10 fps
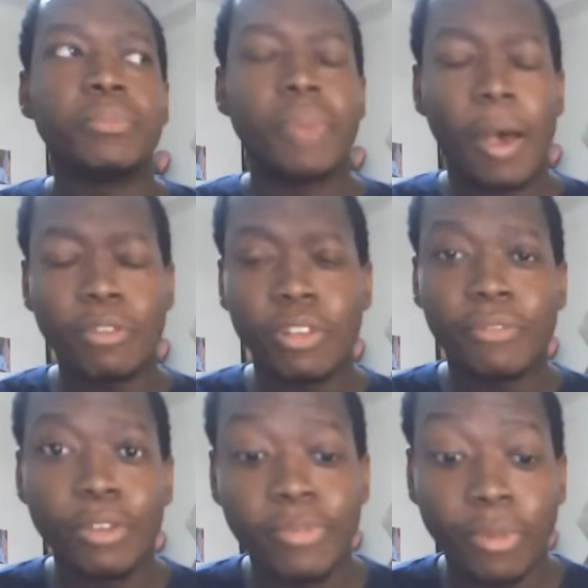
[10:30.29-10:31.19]
I was on the
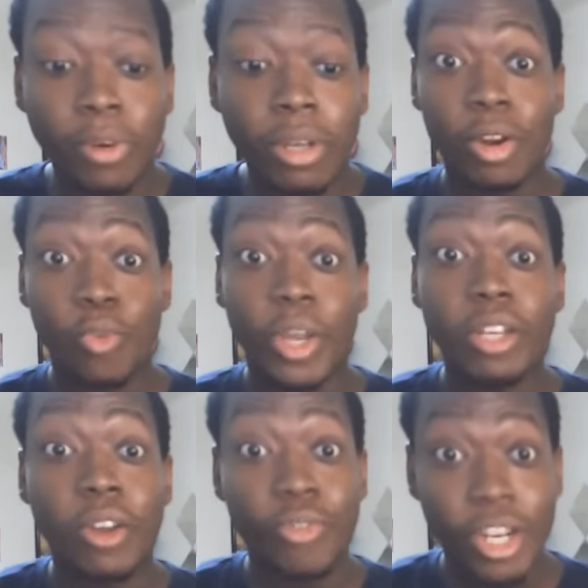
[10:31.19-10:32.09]
first floor ringing
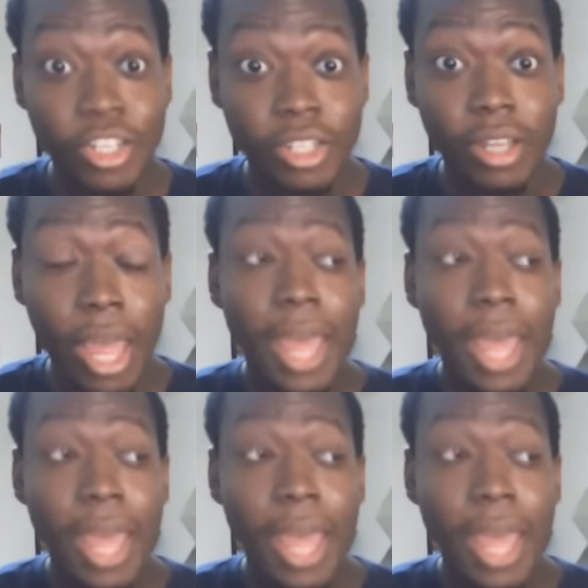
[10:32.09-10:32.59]
on the register.